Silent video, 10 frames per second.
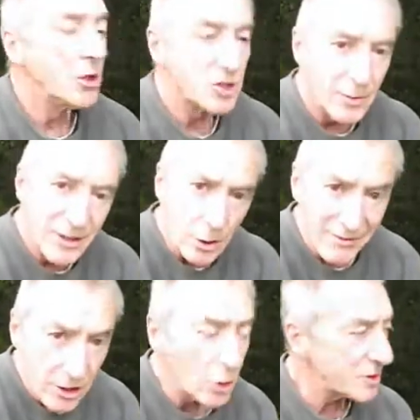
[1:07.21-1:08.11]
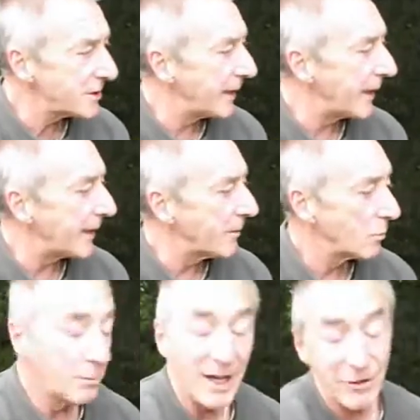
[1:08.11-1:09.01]
So we're going to have a go today.
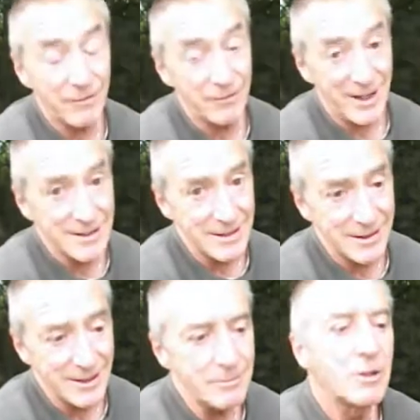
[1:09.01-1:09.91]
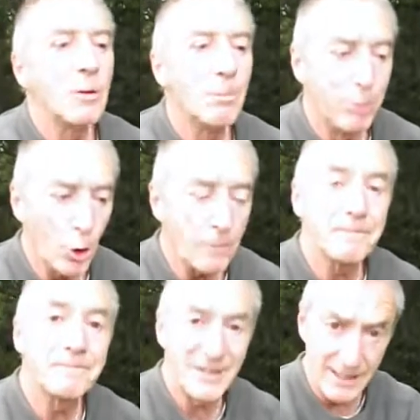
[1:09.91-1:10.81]
We might not find anything, but
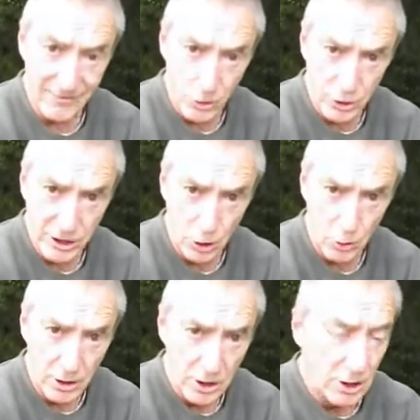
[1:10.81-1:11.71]
you never know your luck.